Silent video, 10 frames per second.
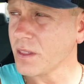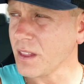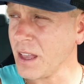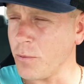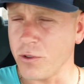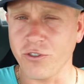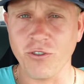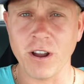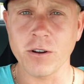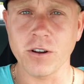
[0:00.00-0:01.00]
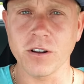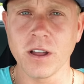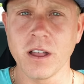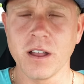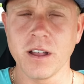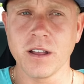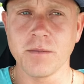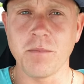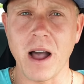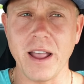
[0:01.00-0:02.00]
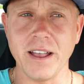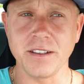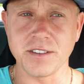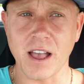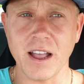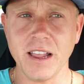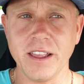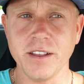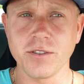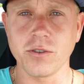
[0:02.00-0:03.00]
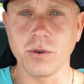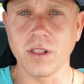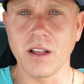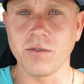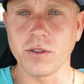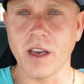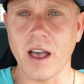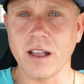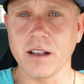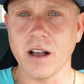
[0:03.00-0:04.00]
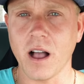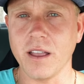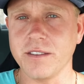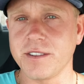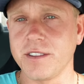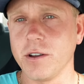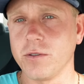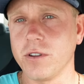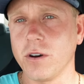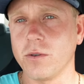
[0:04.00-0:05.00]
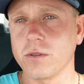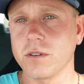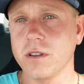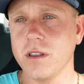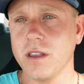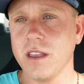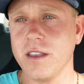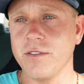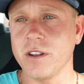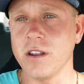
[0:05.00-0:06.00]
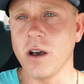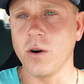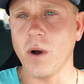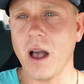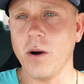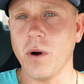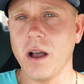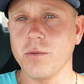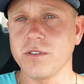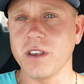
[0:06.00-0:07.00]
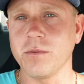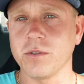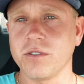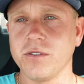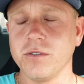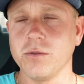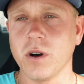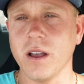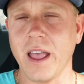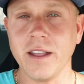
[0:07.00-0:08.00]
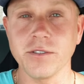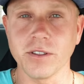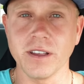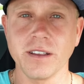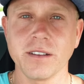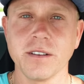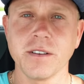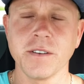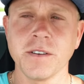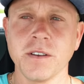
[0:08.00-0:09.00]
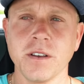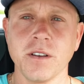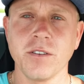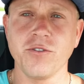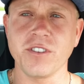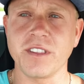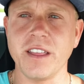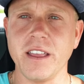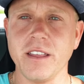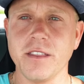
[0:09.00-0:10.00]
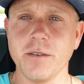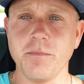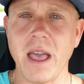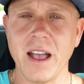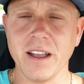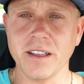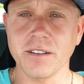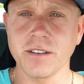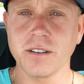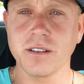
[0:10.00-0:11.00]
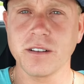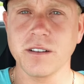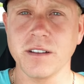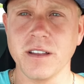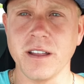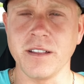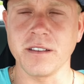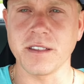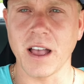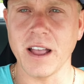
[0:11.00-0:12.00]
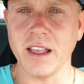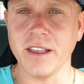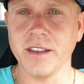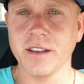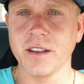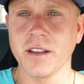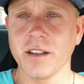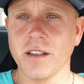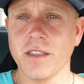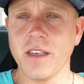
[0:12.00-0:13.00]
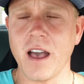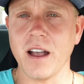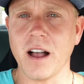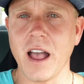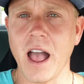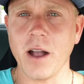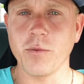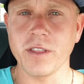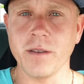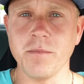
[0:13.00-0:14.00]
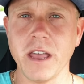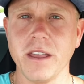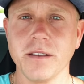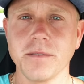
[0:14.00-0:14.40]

It would trigger my anxiety to a level that I still don't even know how I was able to handle it. Just the panic and anxiety that I had within me,